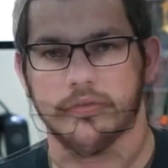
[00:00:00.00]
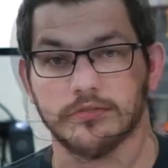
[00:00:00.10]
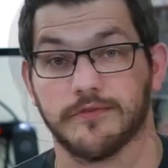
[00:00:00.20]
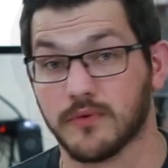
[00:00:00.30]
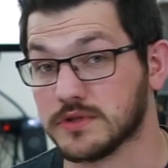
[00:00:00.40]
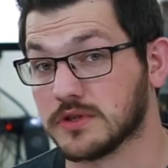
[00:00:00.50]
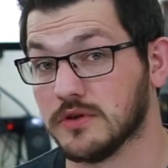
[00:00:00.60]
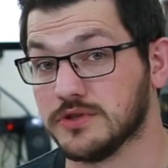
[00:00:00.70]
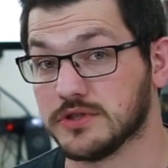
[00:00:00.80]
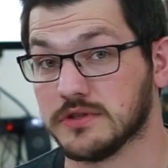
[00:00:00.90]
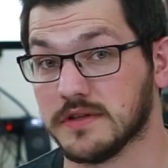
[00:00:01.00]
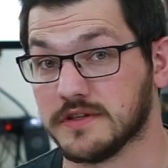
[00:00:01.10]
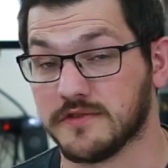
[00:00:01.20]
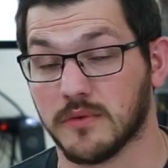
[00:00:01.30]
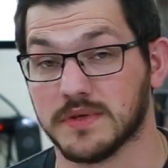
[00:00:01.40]
So for disclosure,
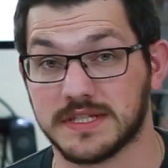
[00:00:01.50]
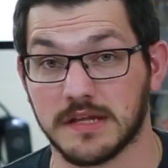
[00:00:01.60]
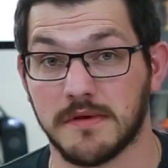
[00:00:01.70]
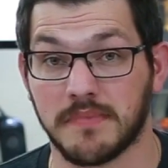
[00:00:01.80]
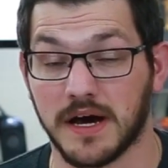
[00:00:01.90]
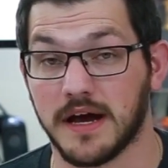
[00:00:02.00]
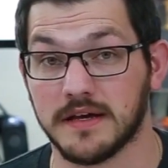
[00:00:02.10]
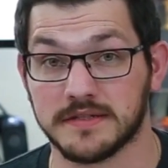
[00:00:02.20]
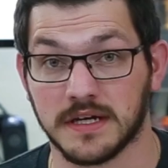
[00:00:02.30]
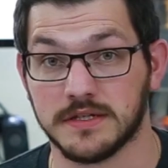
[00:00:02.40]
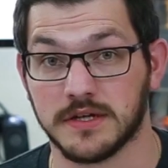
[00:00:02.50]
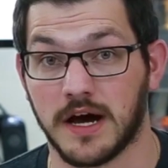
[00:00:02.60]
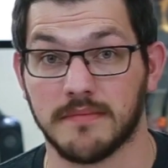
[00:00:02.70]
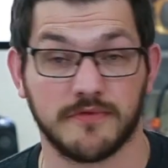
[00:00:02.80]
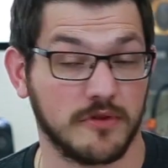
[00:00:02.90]
this film was sent to me by
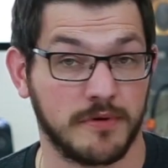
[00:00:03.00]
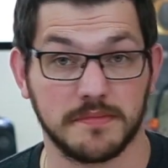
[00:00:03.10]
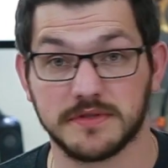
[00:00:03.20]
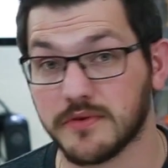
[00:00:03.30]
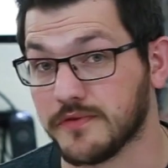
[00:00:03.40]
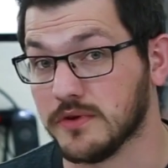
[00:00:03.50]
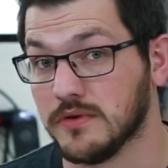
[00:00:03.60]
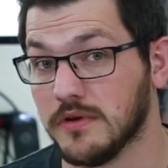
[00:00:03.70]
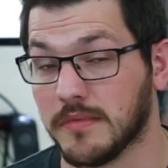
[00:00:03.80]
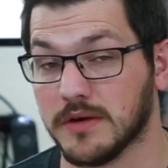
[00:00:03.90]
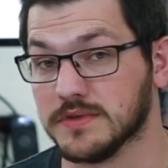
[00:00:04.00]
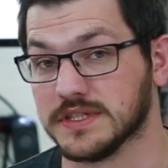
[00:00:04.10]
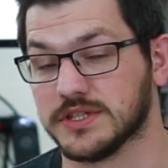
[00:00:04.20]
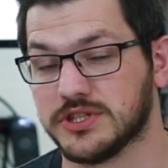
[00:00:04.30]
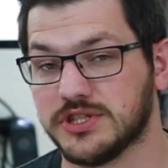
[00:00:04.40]
Suntop for the purpose of review. No money
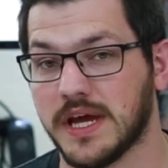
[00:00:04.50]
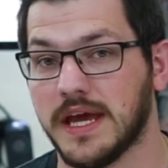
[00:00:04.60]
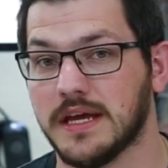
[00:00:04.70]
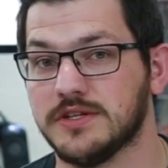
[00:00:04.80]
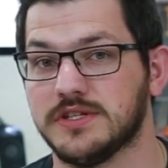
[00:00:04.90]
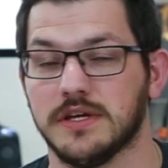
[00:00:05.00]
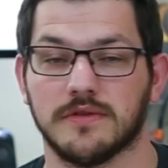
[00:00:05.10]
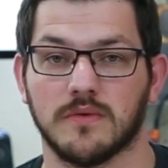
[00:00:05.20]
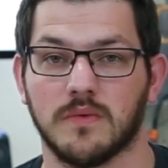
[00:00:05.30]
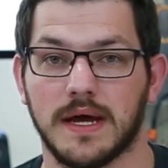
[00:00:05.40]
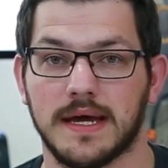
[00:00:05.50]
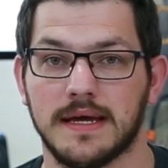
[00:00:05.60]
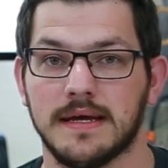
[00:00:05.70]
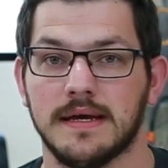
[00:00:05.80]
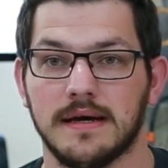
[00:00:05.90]
was exchanged either
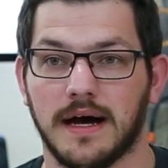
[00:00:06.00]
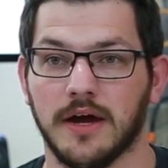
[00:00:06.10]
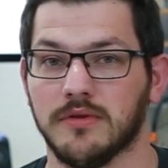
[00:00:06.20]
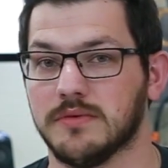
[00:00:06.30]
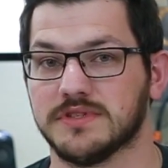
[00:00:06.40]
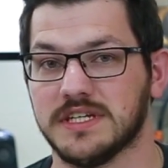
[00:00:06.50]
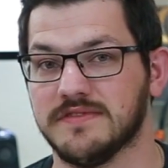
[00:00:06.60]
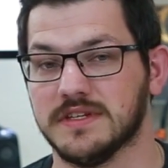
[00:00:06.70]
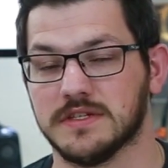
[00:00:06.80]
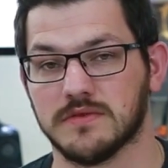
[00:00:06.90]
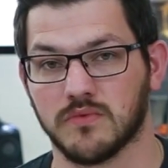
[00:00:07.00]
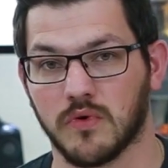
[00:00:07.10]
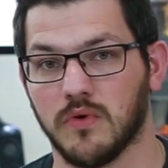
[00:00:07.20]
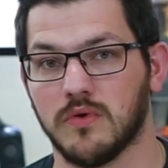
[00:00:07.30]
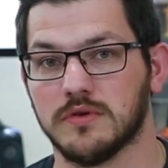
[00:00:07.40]
way. I only received this
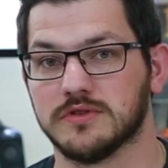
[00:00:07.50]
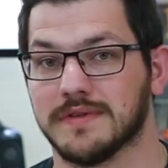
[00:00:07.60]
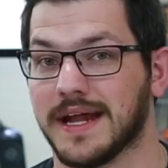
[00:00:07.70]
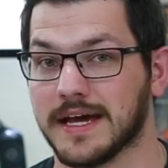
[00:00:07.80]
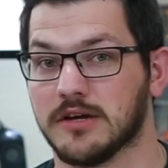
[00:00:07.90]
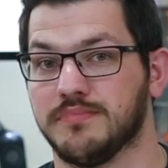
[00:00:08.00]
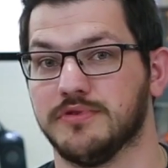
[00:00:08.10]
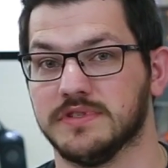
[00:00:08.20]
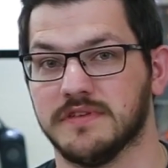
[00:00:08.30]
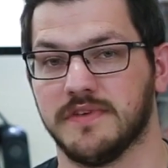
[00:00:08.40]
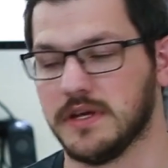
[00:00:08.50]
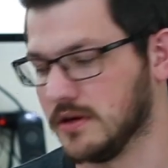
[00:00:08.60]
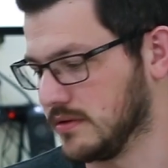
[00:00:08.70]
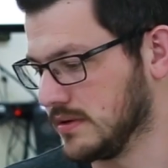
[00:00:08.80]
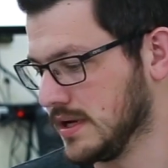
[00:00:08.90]
roll so that I could produce the
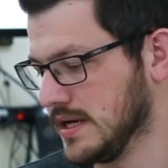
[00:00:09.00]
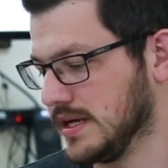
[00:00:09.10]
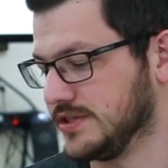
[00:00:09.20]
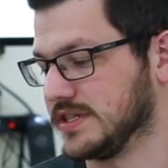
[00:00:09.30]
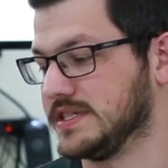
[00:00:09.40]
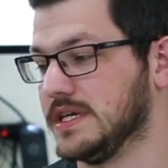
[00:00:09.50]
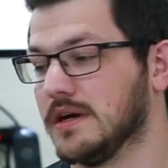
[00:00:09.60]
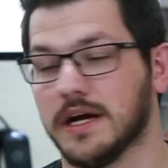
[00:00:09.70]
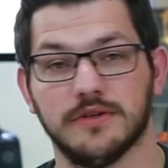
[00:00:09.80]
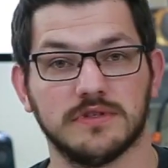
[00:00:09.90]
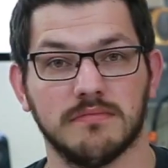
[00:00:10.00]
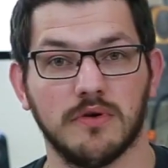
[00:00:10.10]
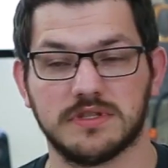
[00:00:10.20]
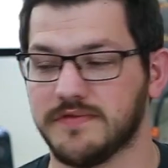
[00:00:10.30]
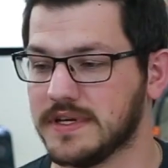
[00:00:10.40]
video. As you can see here, I used
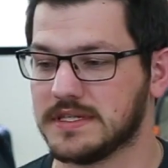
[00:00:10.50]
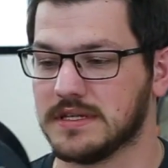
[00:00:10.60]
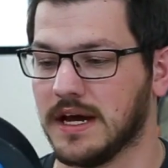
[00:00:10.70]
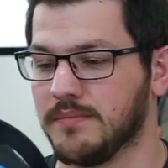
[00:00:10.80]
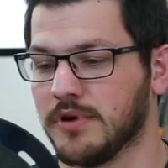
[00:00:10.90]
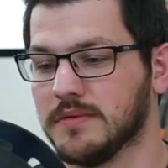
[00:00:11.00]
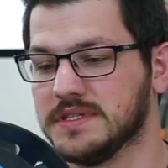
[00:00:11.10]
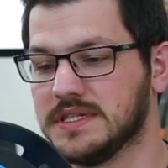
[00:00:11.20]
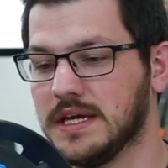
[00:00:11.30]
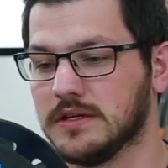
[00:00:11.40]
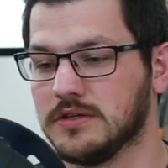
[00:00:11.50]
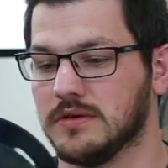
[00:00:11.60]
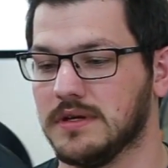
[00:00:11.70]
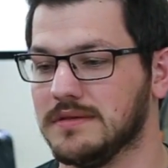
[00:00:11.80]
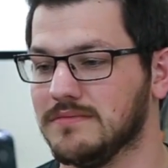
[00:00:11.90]
most of it. I'd probably say a
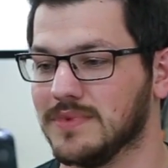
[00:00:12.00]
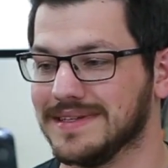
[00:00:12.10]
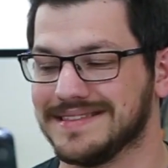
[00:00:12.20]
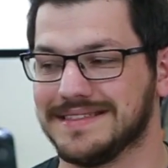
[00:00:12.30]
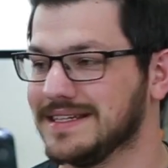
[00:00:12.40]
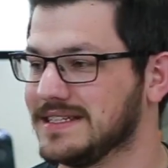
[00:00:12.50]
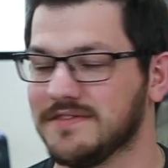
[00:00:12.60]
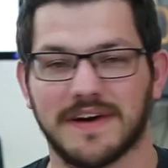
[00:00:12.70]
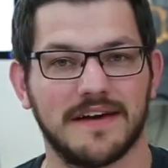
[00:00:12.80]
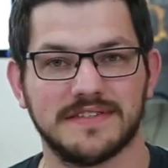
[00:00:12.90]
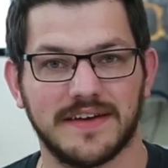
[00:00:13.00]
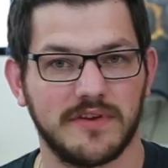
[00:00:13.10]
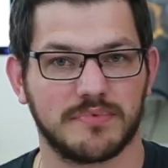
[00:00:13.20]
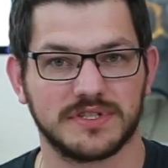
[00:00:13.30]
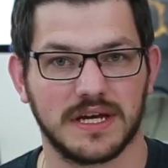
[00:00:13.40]
good 65,
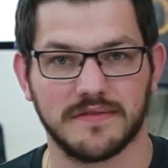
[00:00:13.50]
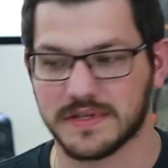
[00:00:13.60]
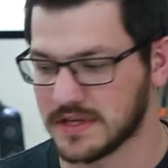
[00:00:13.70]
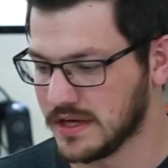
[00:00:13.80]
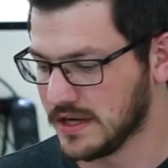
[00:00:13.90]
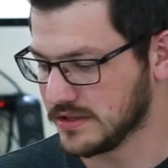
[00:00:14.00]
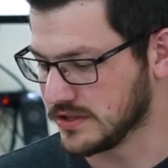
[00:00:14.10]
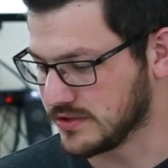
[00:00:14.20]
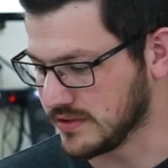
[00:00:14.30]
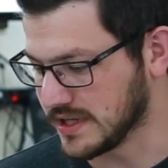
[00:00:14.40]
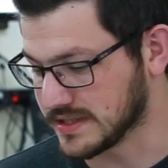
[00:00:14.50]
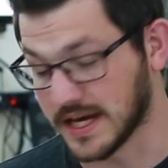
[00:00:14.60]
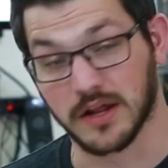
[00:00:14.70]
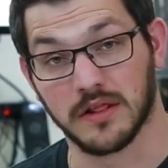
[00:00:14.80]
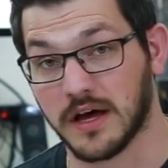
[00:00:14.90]
70% of it to do this. I
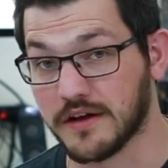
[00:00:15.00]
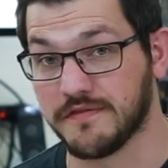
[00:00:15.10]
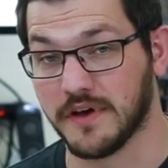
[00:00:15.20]
had a lot of